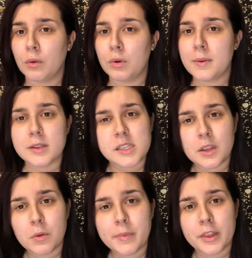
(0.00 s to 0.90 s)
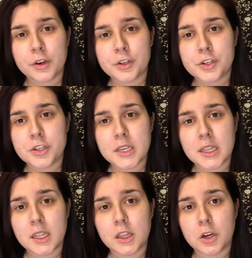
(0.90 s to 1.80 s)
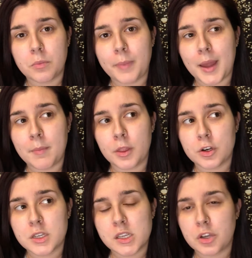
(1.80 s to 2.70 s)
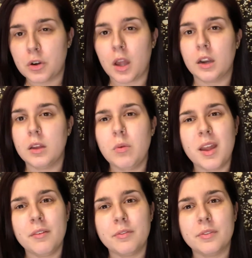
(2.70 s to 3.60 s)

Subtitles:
what about single mothers? You're saying that they're bad mothers because they're not a good wife?